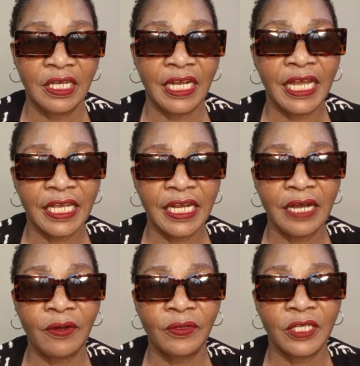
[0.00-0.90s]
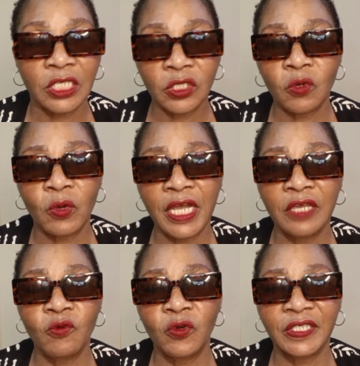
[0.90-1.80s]
Like now, the reason why he
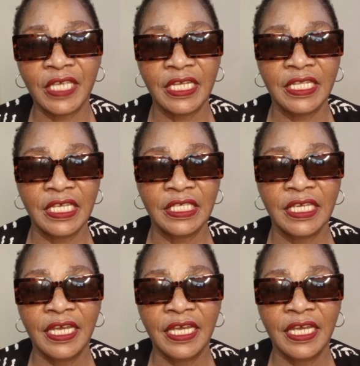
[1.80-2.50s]
was saying this,